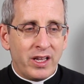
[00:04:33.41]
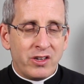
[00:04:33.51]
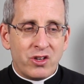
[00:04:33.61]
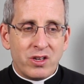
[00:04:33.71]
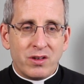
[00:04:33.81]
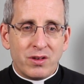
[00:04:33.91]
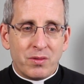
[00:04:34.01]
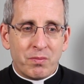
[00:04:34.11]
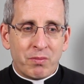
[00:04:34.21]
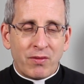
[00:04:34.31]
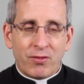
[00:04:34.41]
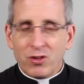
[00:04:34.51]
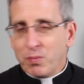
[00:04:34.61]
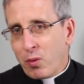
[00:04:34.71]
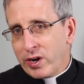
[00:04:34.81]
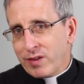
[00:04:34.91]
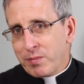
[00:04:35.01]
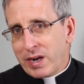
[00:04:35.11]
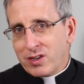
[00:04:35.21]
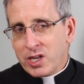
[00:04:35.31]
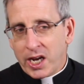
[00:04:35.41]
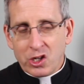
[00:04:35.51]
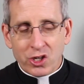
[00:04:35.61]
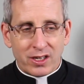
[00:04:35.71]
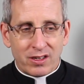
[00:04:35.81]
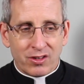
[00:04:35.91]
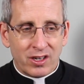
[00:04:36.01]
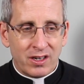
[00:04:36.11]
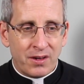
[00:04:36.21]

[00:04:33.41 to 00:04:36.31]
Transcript: And my first point of the meditation is